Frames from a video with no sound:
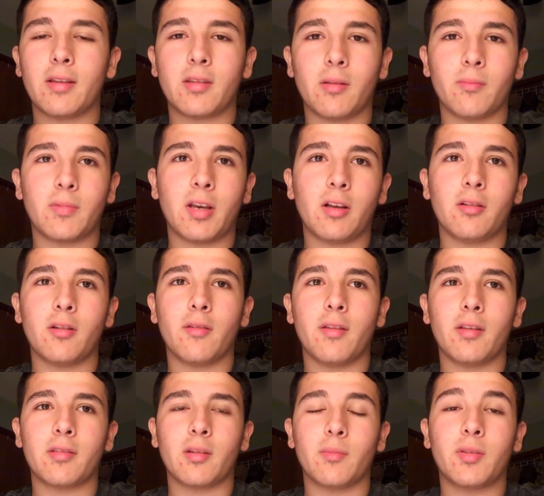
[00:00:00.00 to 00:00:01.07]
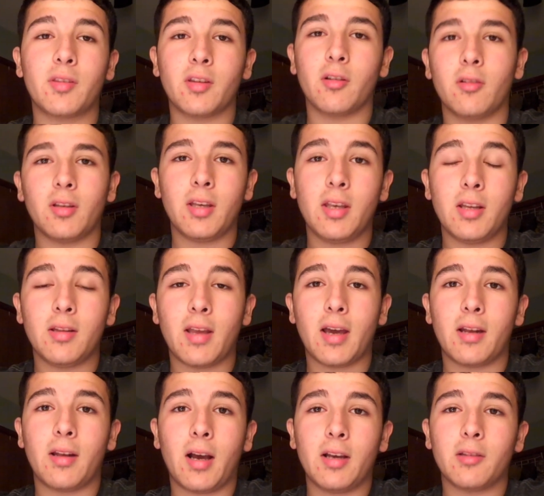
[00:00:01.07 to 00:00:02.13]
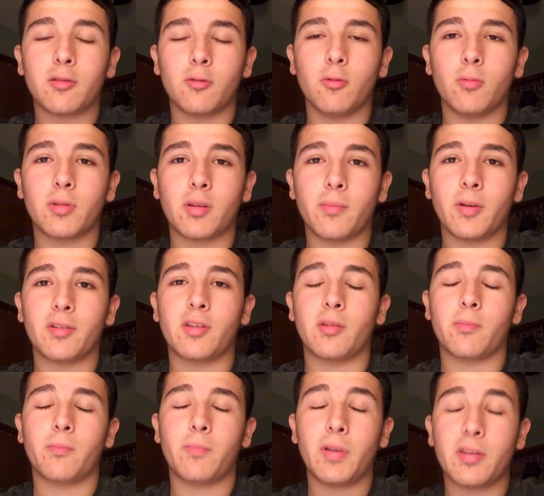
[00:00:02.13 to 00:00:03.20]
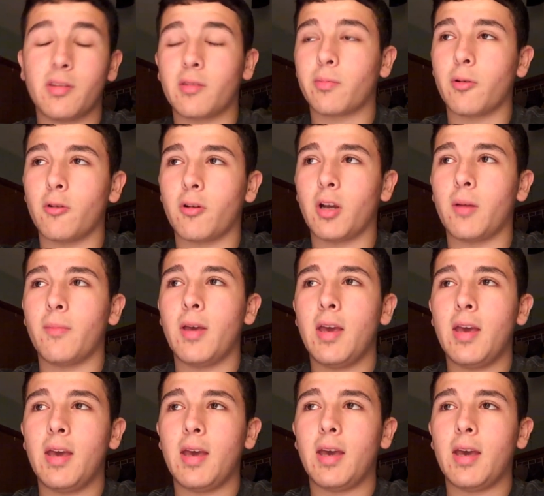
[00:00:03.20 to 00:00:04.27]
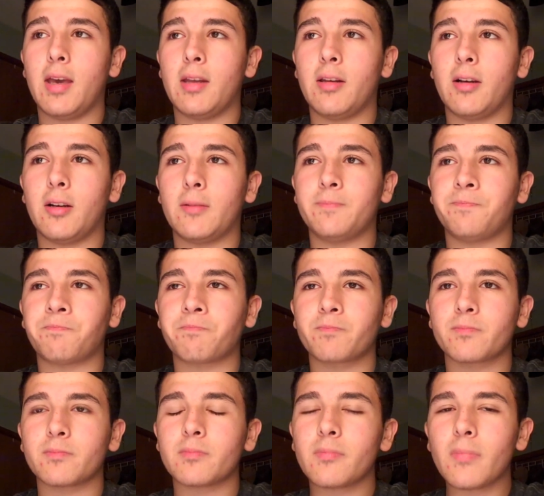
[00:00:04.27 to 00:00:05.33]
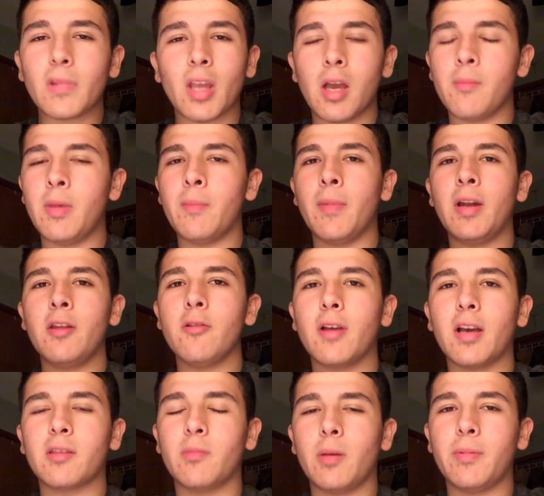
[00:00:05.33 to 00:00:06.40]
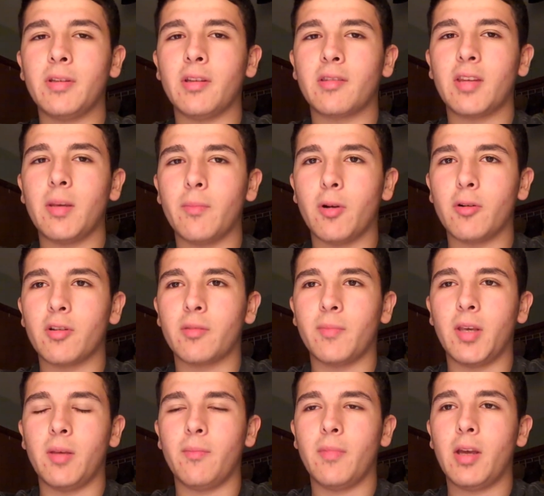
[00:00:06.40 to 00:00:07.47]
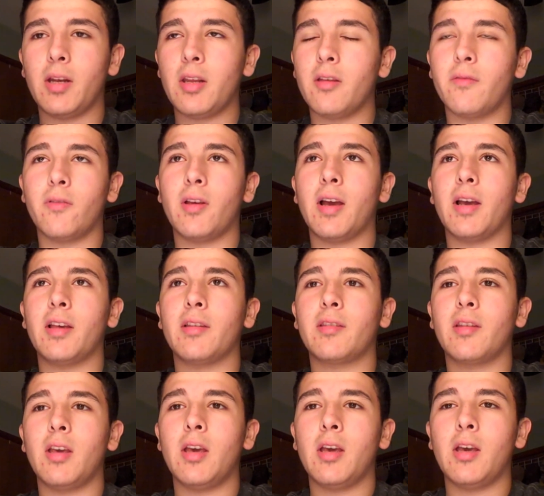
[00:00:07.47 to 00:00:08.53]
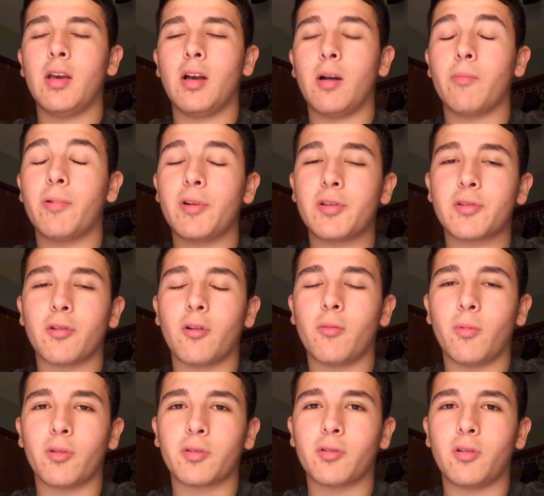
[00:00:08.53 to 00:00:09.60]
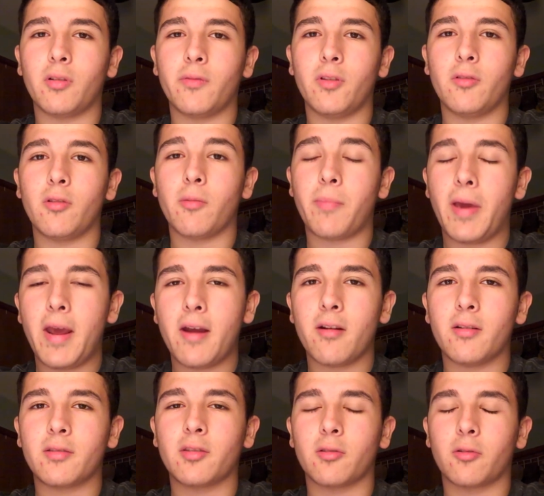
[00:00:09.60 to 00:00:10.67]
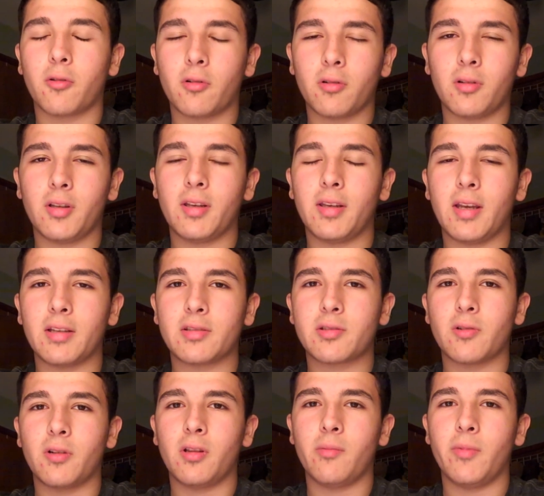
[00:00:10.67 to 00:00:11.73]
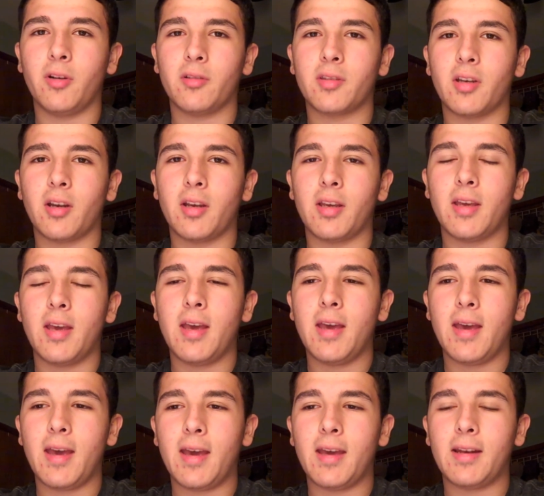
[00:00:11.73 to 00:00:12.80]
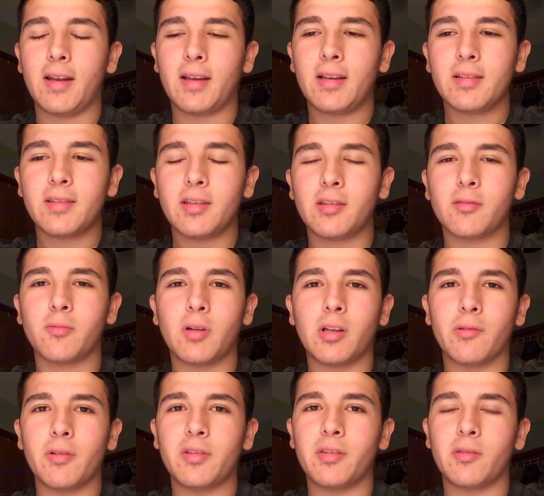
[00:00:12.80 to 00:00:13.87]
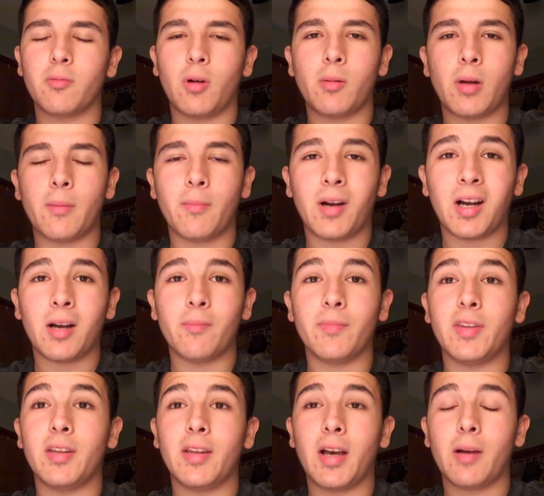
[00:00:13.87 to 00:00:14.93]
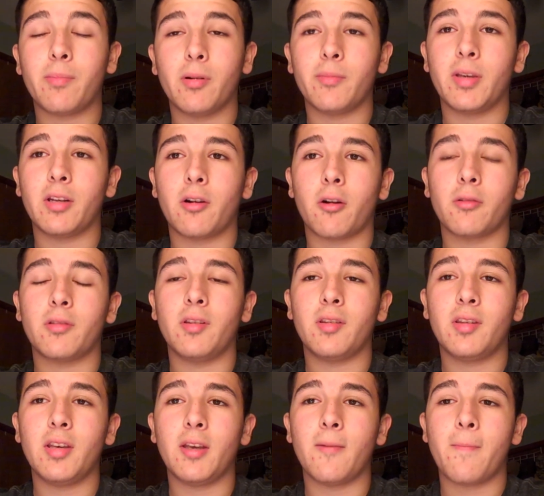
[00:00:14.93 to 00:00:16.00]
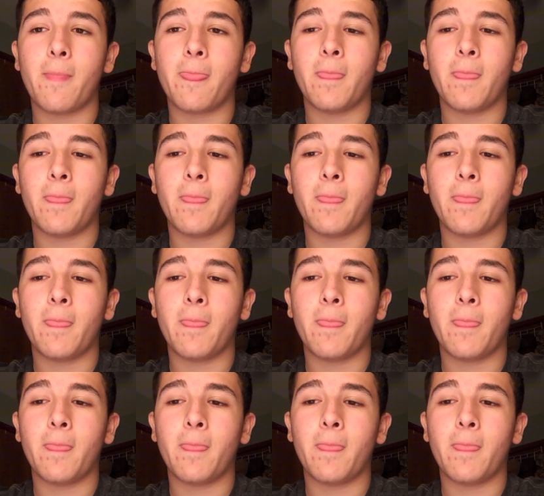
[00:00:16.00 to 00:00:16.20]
I'm telling her this, I'm still in that high school with the business program. And, many of you guys may be in the same boat as me. Many of you guys, I'm pretty sure almost all of you, your parents are totally against joining the military. And I guess this is one of the reasons why my mom did not put me in ROTC.